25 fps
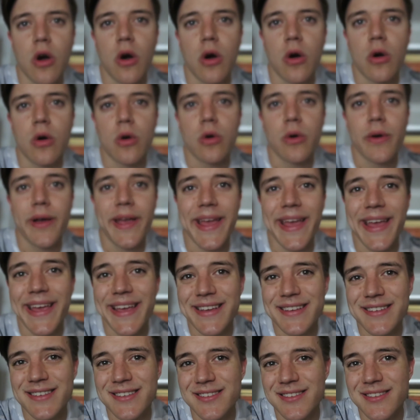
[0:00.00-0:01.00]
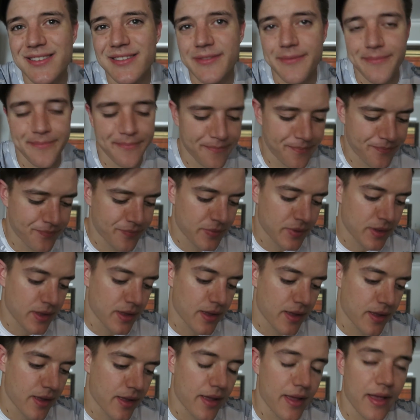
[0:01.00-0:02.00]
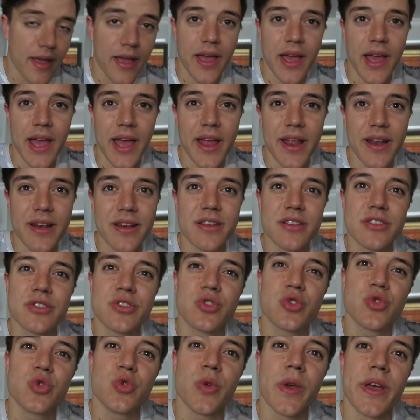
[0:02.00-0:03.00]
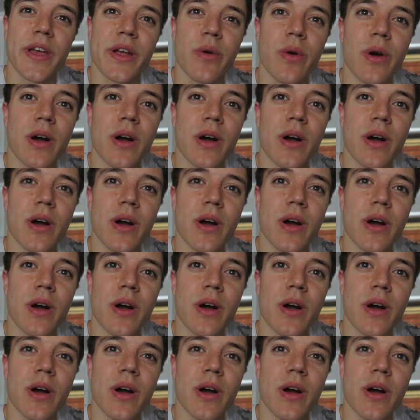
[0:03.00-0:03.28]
whole eggs. And 2 egg